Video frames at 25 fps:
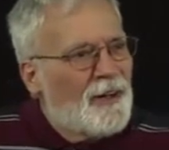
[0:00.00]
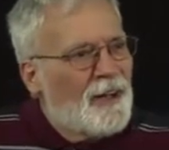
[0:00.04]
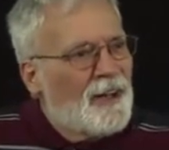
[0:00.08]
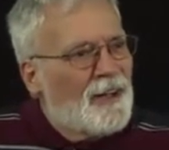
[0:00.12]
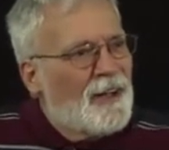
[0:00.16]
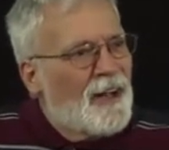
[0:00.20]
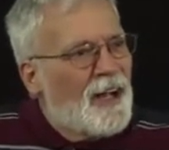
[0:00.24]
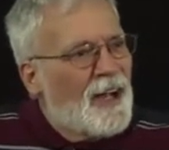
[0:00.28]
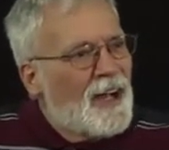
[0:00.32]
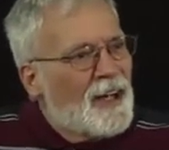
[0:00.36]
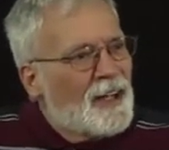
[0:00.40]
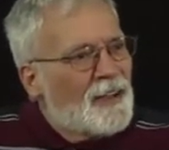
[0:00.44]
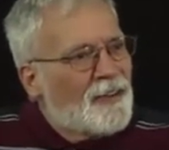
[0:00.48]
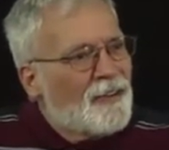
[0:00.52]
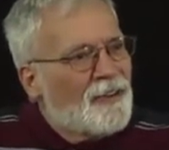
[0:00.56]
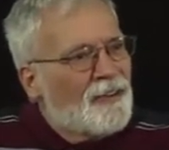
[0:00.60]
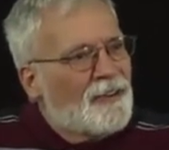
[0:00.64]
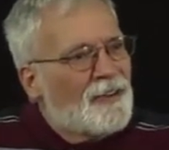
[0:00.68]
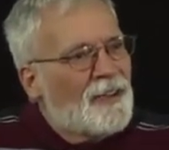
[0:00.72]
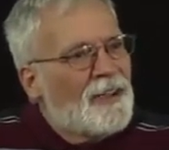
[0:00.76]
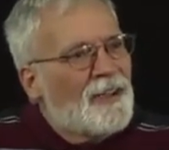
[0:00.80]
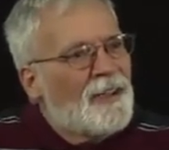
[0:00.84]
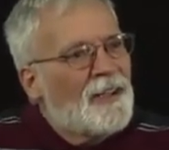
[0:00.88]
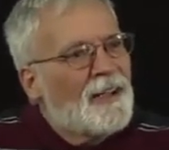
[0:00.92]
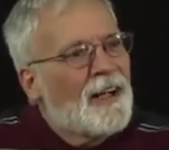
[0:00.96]
And
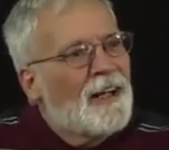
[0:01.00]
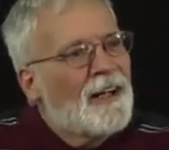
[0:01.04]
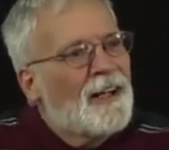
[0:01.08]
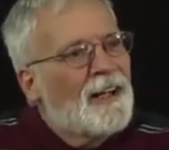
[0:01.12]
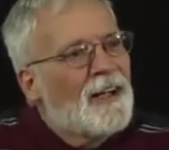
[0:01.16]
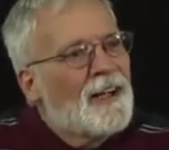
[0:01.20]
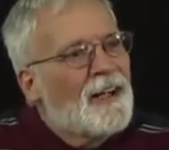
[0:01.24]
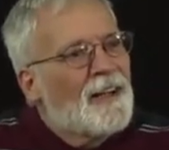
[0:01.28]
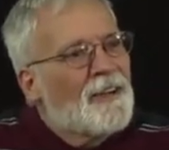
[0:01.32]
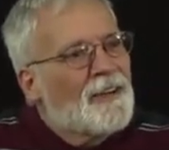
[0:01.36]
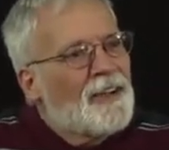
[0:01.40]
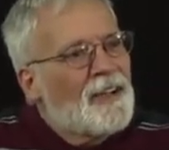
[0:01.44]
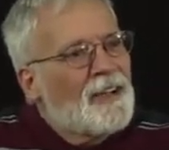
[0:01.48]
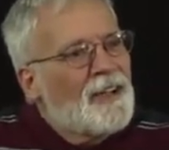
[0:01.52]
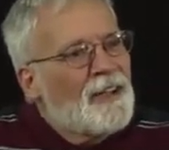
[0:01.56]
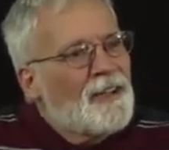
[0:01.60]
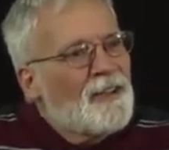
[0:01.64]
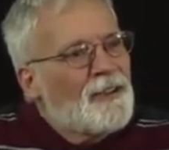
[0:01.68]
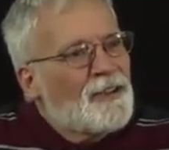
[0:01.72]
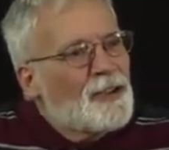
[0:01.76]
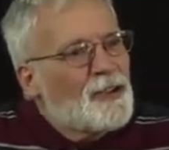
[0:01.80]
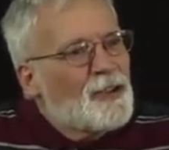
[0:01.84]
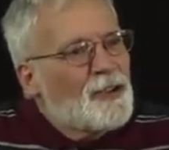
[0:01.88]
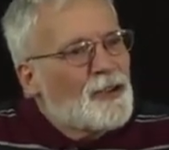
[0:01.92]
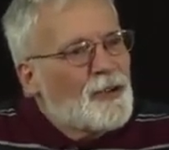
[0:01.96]
actually,
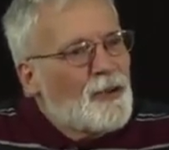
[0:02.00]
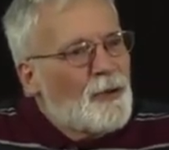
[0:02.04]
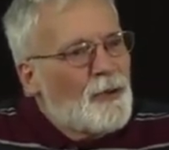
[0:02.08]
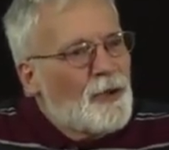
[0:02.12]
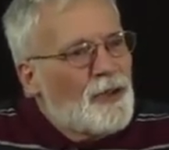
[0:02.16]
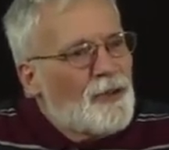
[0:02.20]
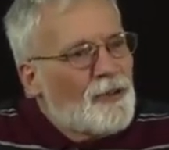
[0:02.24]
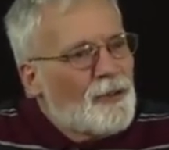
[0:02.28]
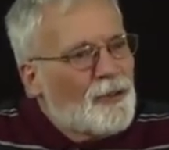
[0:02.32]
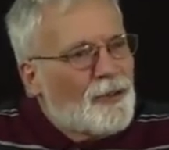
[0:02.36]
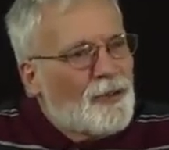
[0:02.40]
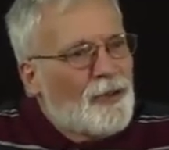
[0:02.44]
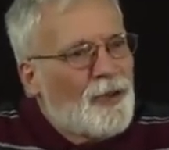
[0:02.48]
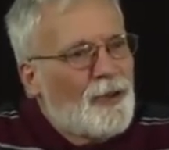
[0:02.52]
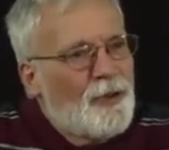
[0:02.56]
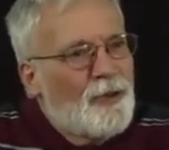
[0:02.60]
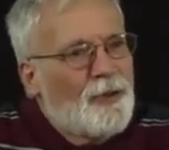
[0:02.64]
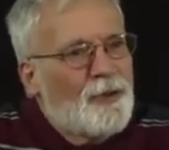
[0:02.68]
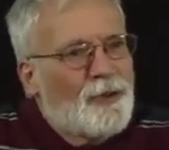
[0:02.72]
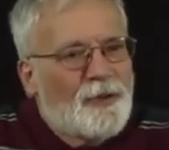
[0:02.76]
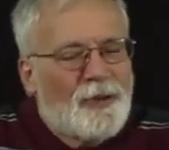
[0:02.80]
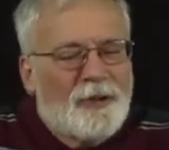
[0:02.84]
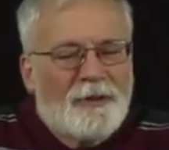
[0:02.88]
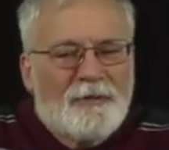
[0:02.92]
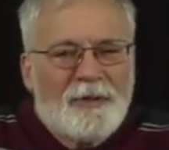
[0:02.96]
the shortest
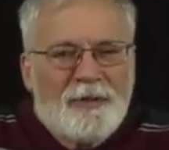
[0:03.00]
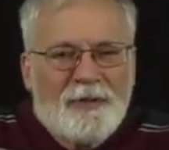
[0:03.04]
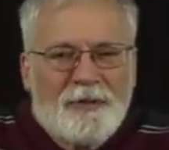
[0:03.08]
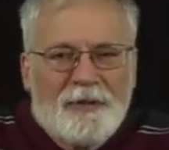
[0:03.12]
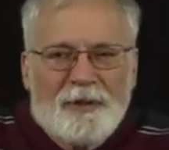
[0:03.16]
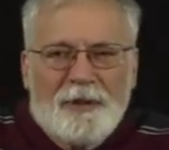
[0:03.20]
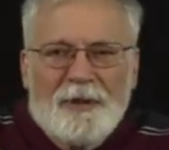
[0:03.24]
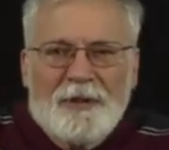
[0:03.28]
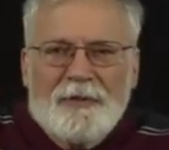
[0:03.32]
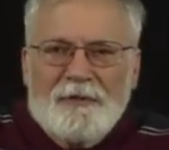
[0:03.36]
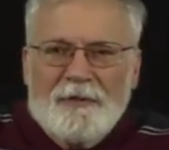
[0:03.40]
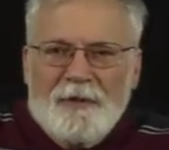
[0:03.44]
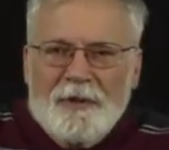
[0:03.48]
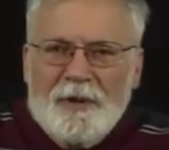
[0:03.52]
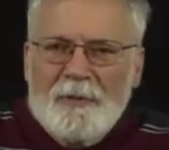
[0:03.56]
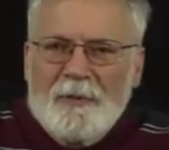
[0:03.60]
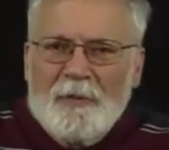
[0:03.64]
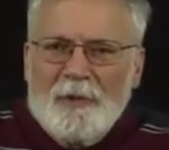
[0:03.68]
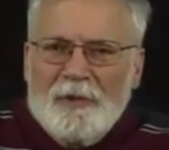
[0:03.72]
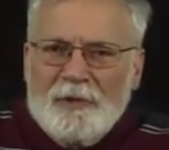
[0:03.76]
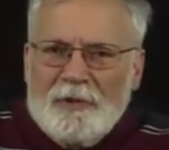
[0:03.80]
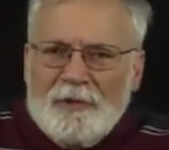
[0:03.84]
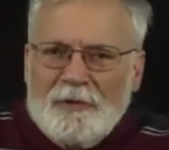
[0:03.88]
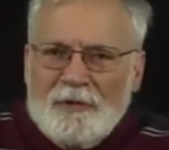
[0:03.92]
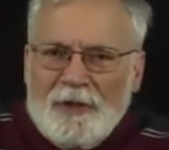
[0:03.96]
codes are reserved for the
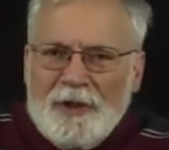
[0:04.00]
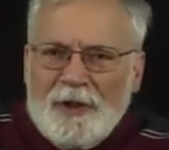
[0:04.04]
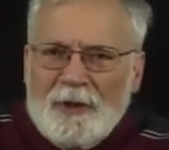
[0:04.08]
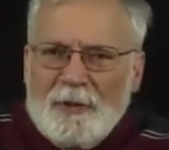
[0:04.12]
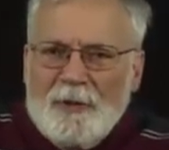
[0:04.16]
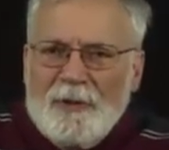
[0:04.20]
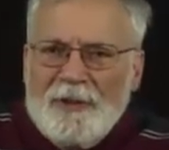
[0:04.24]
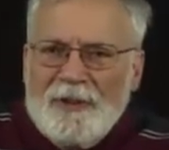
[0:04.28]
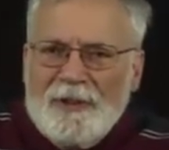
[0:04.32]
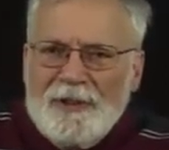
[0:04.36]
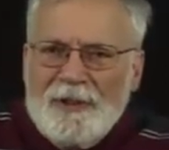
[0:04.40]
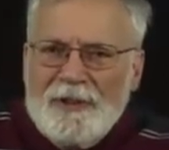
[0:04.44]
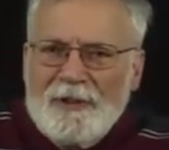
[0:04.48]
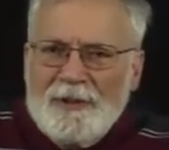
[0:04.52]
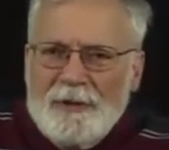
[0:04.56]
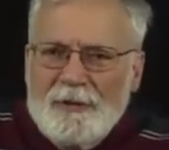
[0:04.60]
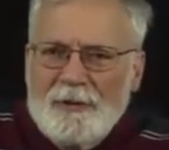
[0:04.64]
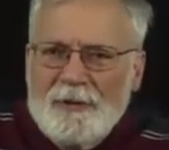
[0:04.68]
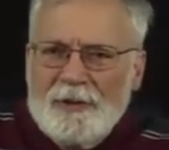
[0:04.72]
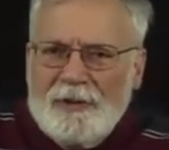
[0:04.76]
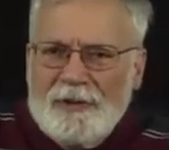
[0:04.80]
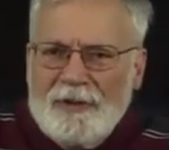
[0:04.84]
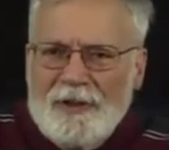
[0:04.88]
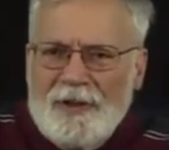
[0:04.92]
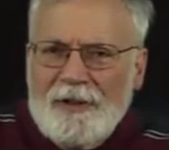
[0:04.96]
most frequently
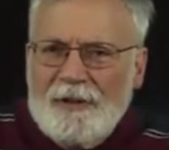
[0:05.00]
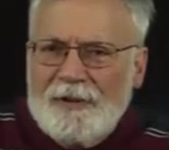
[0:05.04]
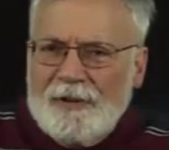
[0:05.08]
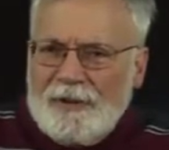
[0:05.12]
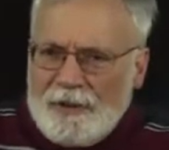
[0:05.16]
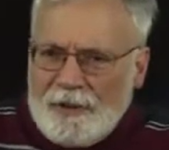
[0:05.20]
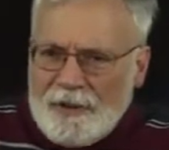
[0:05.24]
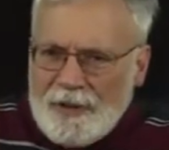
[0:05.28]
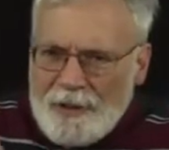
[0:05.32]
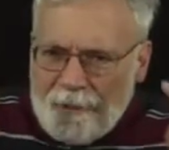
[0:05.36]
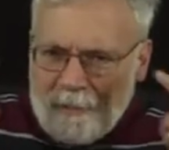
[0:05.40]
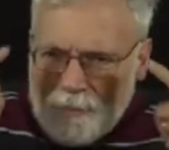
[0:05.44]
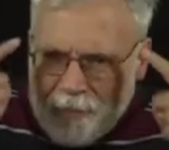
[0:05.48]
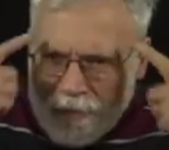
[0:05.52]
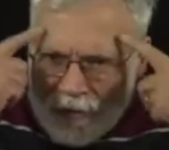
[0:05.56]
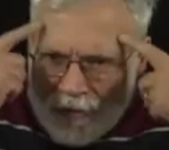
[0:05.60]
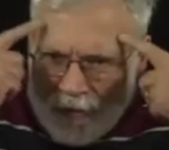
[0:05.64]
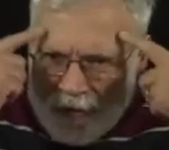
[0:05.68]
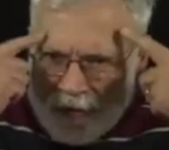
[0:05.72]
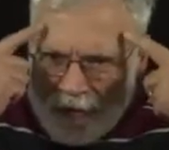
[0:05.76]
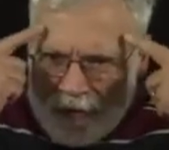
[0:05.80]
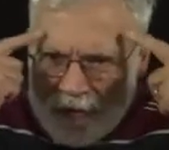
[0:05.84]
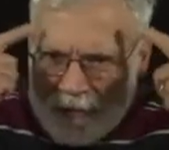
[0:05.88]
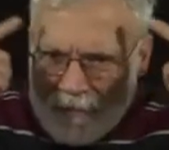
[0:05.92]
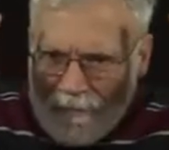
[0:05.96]
used letters. So he
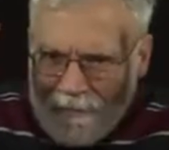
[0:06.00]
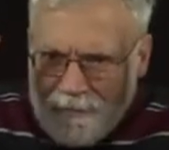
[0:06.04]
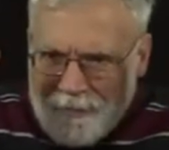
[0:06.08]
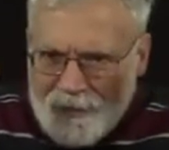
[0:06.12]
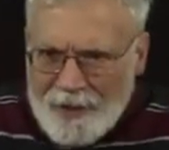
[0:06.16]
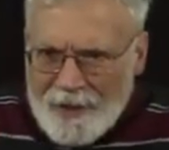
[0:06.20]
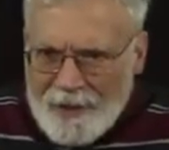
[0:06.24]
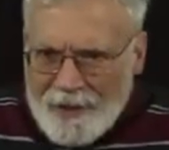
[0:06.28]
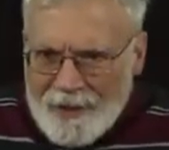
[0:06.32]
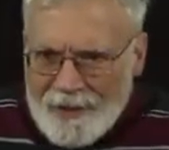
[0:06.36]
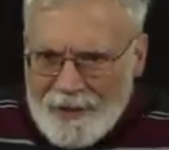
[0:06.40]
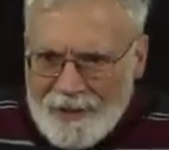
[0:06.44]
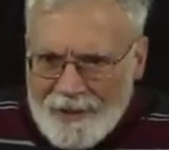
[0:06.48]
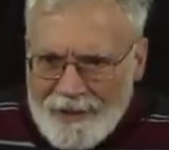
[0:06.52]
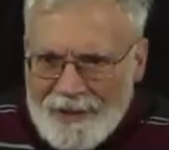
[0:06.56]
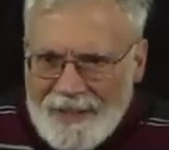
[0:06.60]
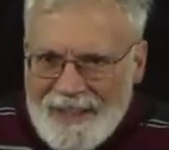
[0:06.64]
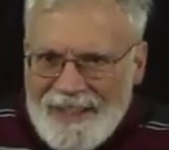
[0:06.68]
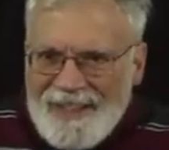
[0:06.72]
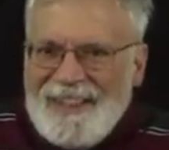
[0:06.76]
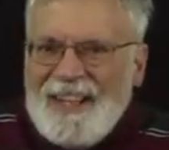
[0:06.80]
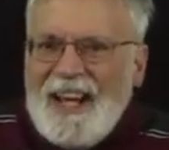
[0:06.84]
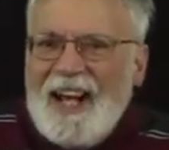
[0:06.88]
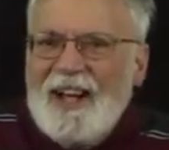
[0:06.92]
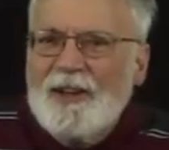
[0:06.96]
puts some
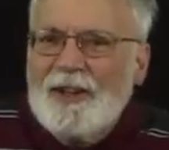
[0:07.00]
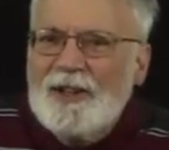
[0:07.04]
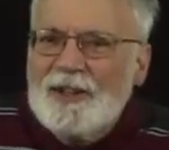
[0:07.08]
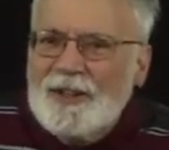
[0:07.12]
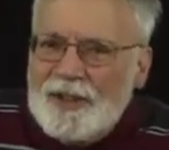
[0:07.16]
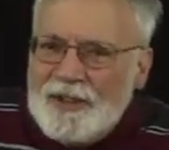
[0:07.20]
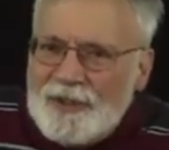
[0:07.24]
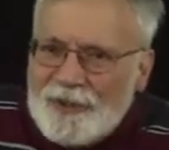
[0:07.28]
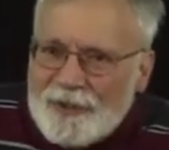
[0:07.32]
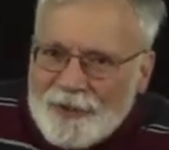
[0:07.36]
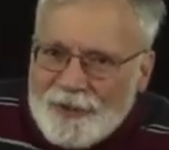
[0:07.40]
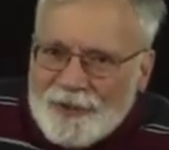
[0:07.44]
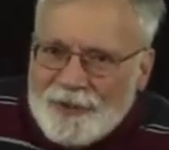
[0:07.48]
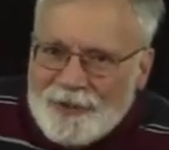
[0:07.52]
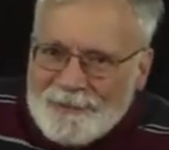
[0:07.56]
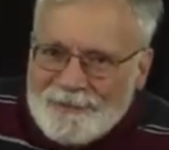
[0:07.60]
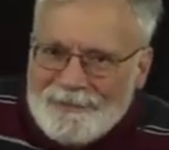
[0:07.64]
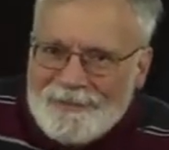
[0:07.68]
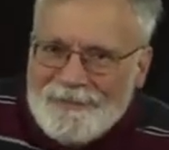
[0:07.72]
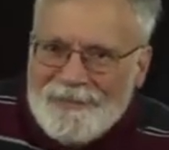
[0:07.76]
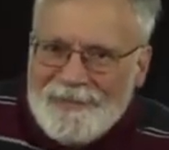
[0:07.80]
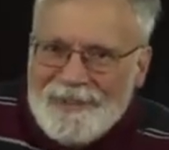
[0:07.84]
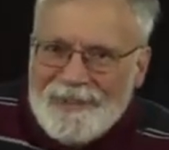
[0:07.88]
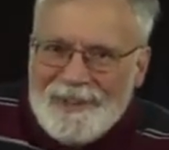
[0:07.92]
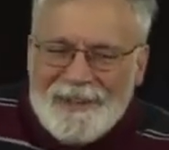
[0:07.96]
intelligence
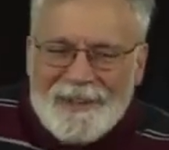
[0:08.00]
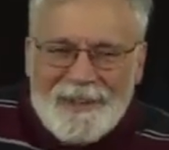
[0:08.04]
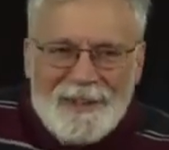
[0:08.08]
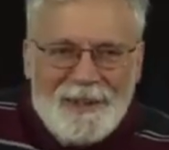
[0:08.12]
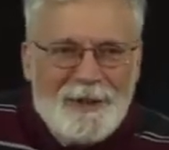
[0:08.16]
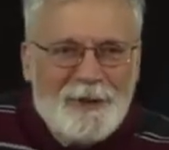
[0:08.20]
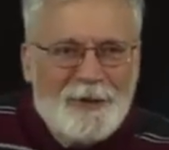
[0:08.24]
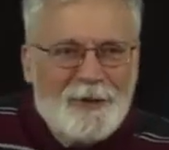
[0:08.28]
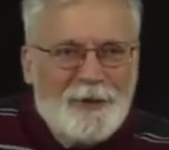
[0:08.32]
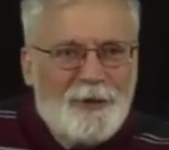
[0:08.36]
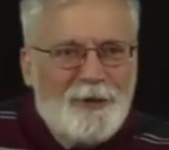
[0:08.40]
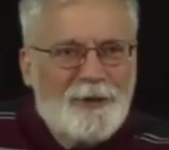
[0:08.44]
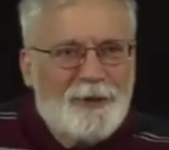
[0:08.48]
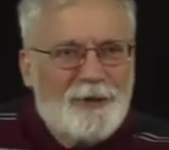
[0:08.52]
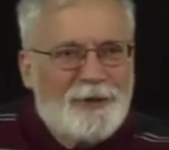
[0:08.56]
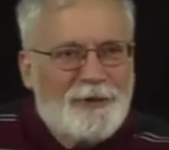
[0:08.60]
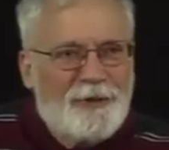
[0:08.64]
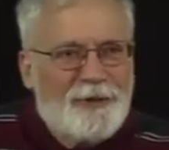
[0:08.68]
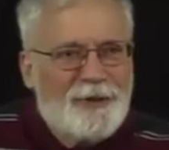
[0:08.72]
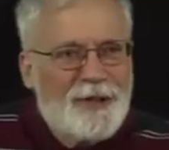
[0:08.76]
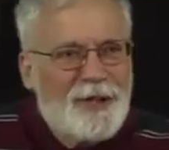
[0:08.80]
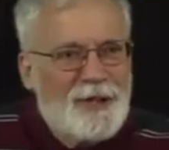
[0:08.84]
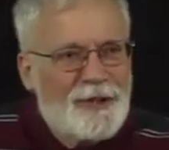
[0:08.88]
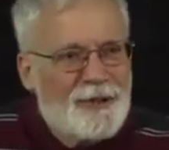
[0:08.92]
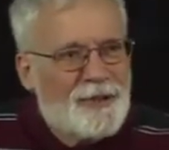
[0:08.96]
into the
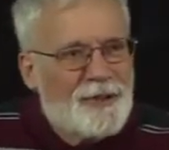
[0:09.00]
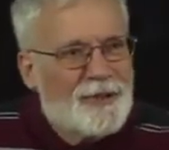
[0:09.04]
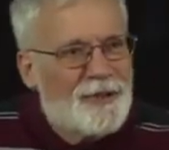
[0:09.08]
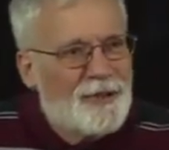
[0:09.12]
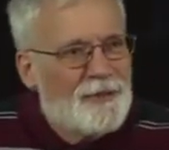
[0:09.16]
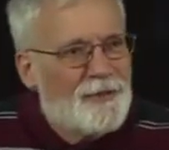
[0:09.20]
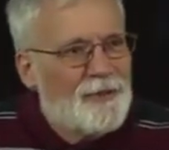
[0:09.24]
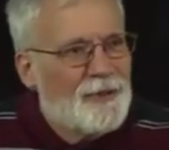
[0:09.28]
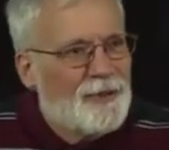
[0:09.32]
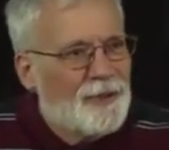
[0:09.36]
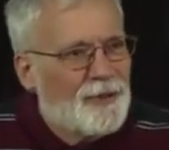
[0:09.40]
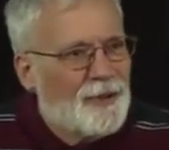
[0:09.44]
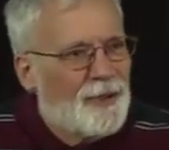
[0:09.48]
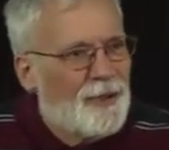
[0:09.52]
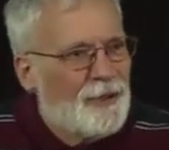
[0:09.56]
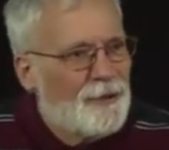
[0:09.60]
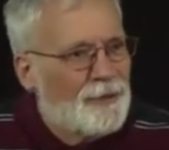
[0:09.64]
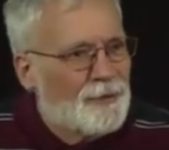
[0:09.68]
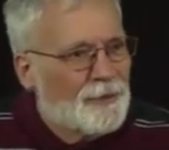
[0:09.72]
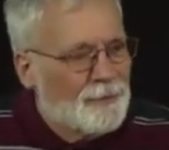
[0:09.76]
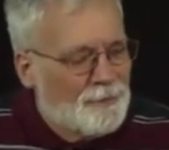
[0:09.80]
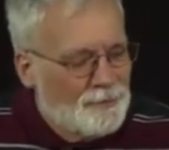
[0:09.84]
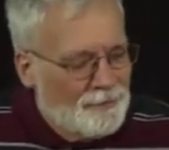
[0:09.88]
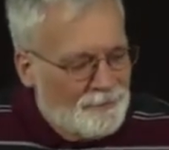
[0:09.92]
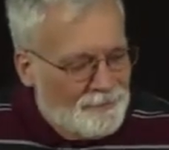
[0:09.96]
creation of his code.